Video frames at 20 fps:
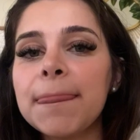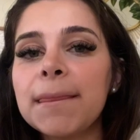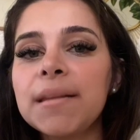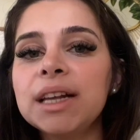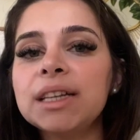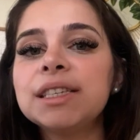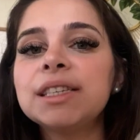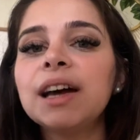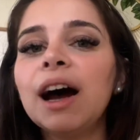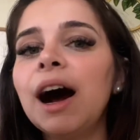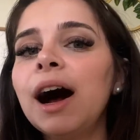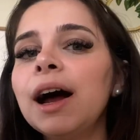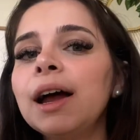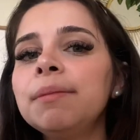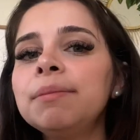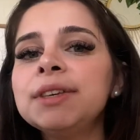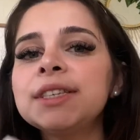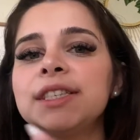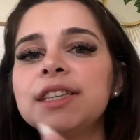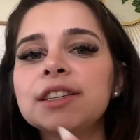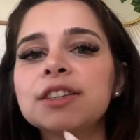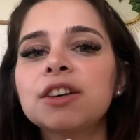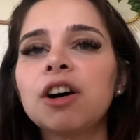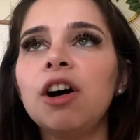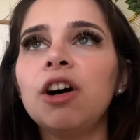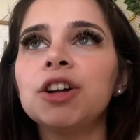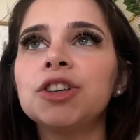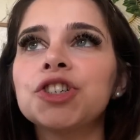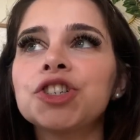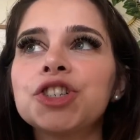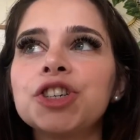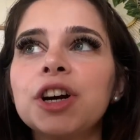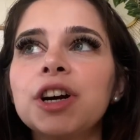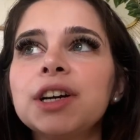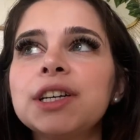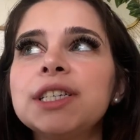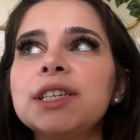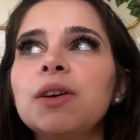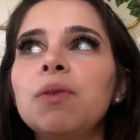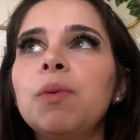time is this
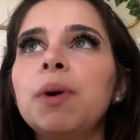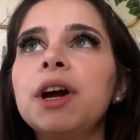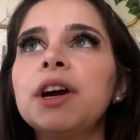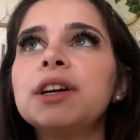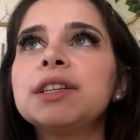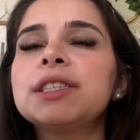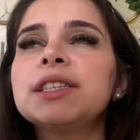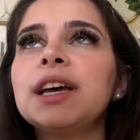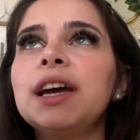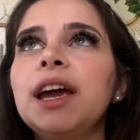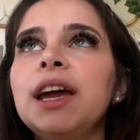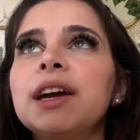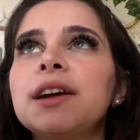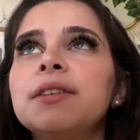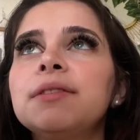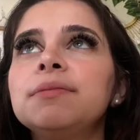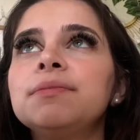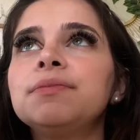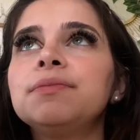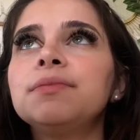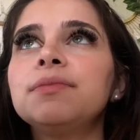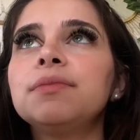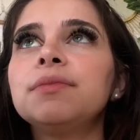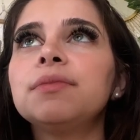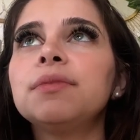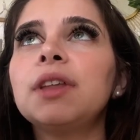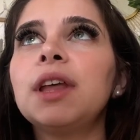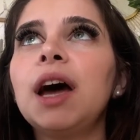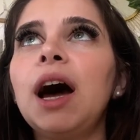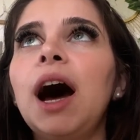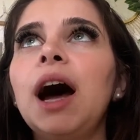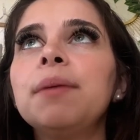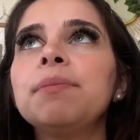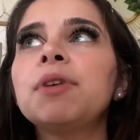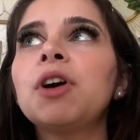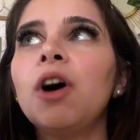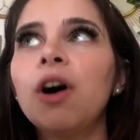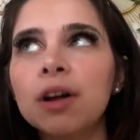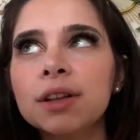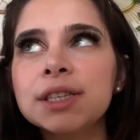construct where it's like, I'm
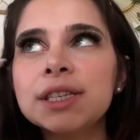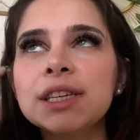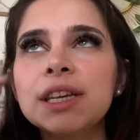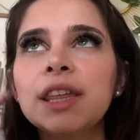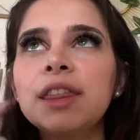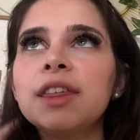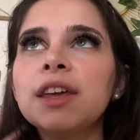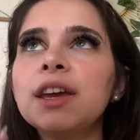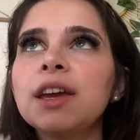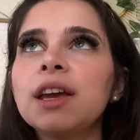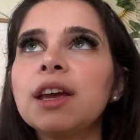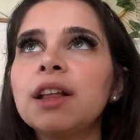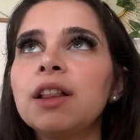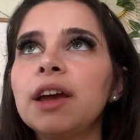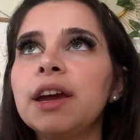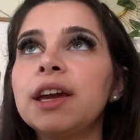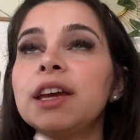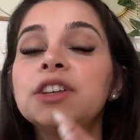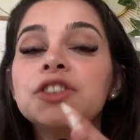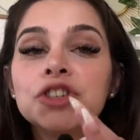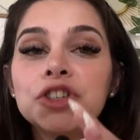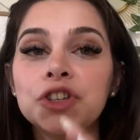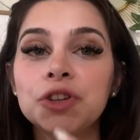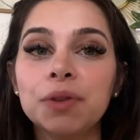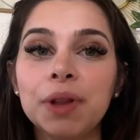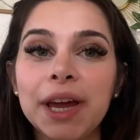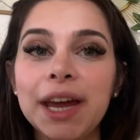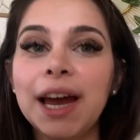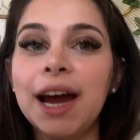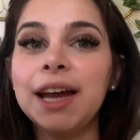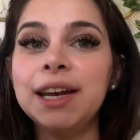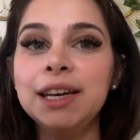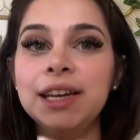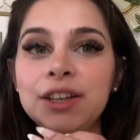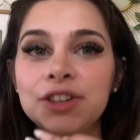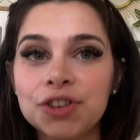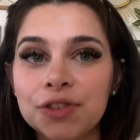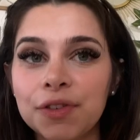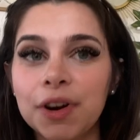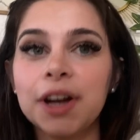constantly thinking it's too late. I
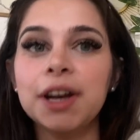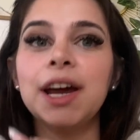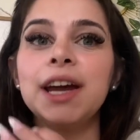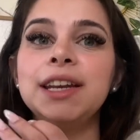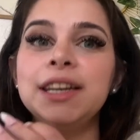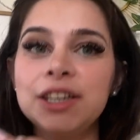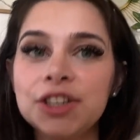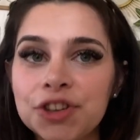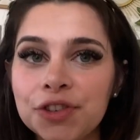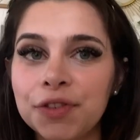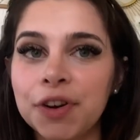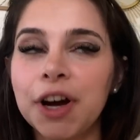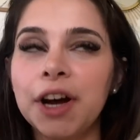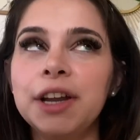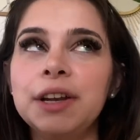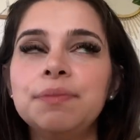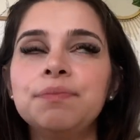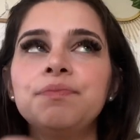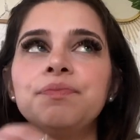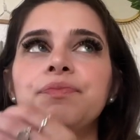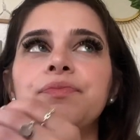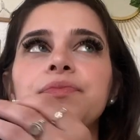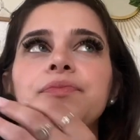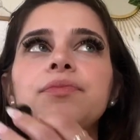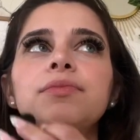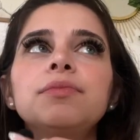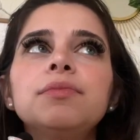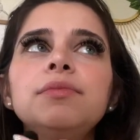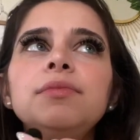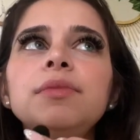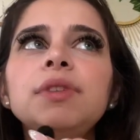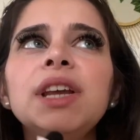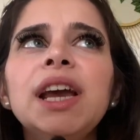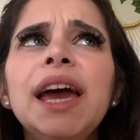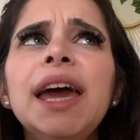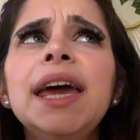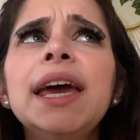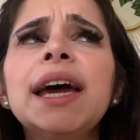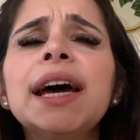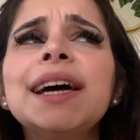need to run.
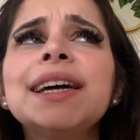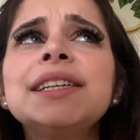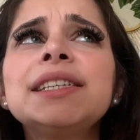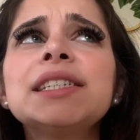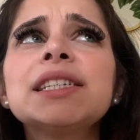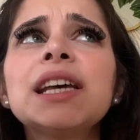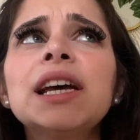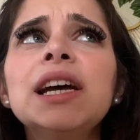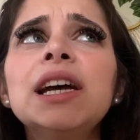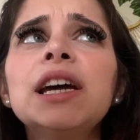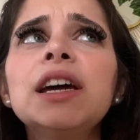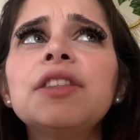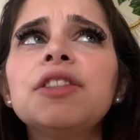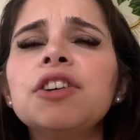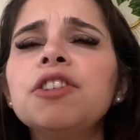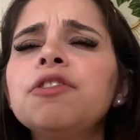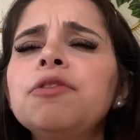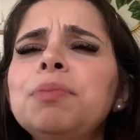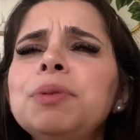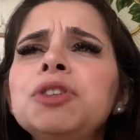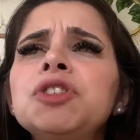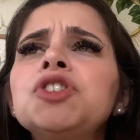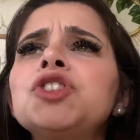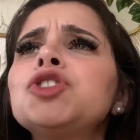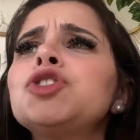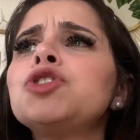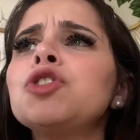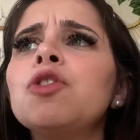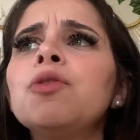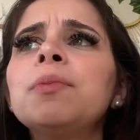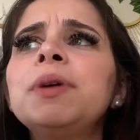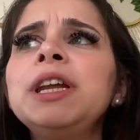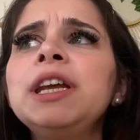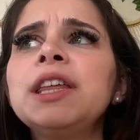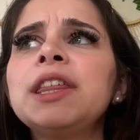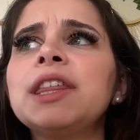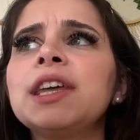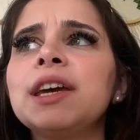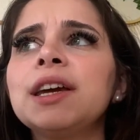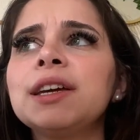And there have been so many
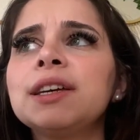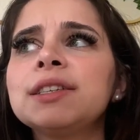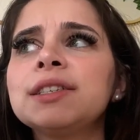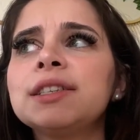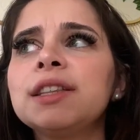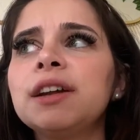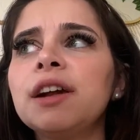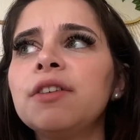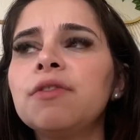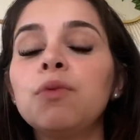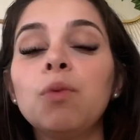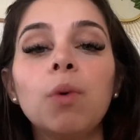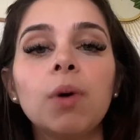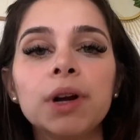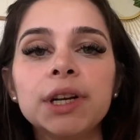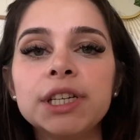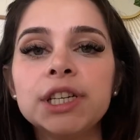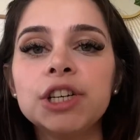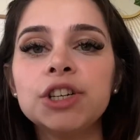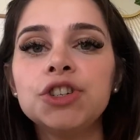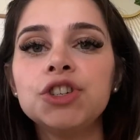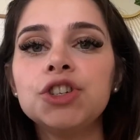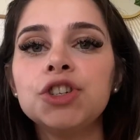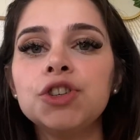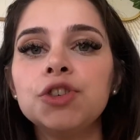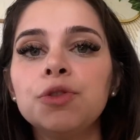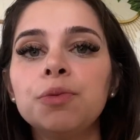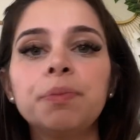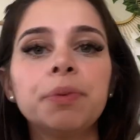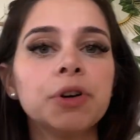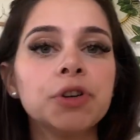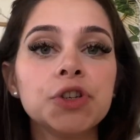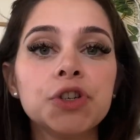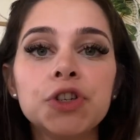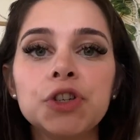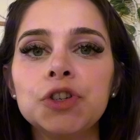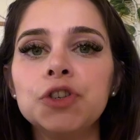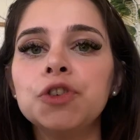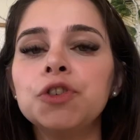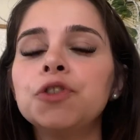things that I've wanted to
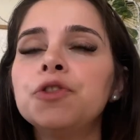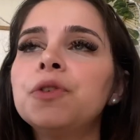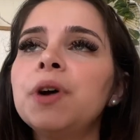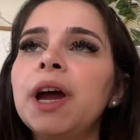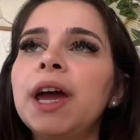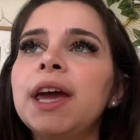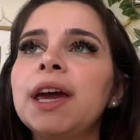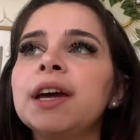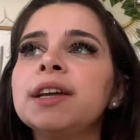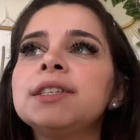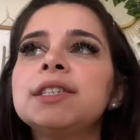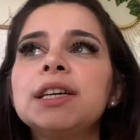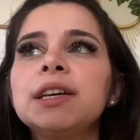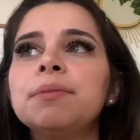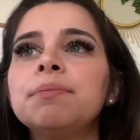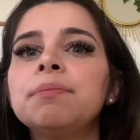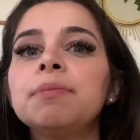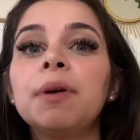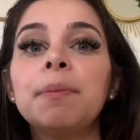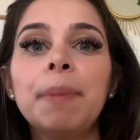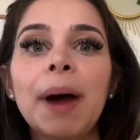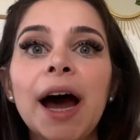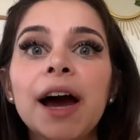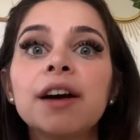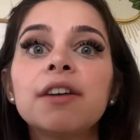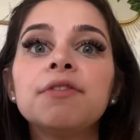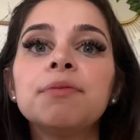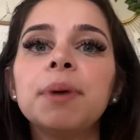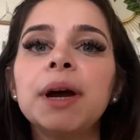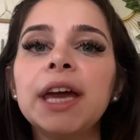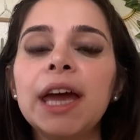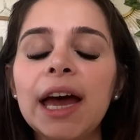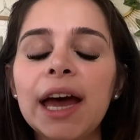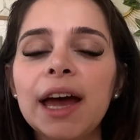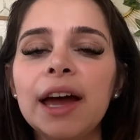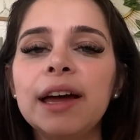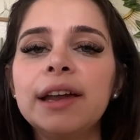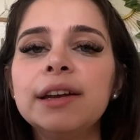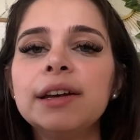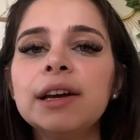pursue. And in the back of my
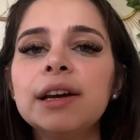head,